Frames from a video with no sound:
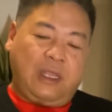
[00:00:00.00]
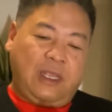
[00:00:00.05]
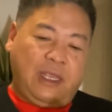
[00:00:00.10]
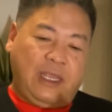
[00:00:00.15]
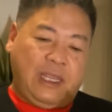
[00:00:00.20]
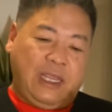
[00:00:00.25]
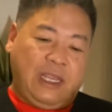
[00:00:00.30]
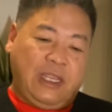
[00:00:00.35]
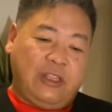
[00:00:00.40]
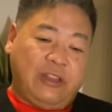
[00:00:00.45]

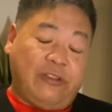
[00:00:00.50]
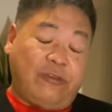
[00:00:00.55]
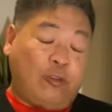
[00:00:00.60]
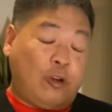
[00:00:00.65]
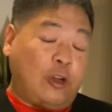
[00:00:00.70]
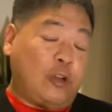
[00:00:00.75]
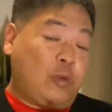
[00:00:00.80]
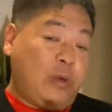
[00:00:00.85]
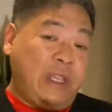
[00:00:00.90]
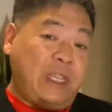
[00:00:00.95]
And the
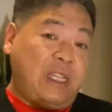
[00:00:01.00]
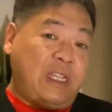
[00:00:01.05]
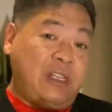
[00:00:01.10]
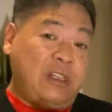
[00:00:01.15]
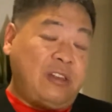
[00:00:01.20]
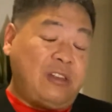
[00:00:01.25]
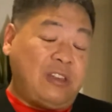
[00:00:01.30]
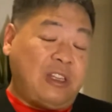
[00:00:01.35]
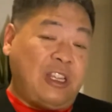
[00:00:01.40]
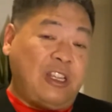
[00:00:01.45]
Four
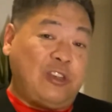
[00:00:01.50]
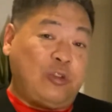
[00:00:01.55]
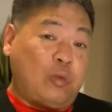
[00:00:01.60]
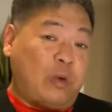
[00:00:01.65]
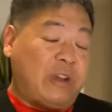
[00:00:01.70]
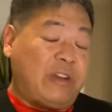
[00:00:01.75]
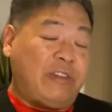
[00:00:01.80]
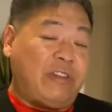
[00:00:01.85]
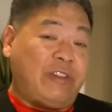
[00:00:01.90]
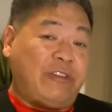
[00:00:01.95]
Queens is
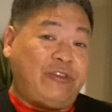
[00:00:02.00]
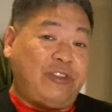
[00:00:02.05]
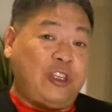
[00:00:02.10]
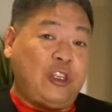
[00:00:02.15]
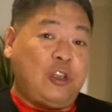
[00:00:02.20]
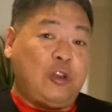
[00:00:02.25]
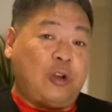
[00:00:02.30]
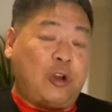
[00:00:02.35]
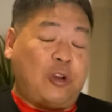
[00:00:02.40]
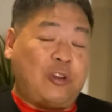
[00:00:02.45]
one of the
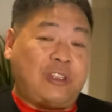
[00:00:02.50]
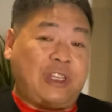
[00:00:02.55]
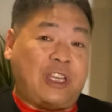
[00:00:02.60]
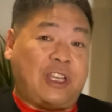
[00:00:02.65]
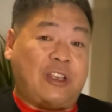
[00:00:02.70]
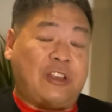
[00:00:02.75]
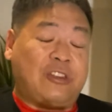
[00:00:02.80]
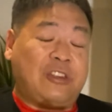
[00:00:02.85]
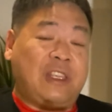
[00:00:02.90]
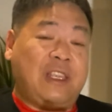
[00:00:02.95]
few
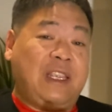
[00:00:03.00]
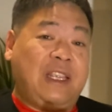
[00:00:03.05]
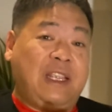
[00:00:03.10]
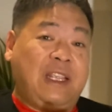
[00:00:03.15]
hotels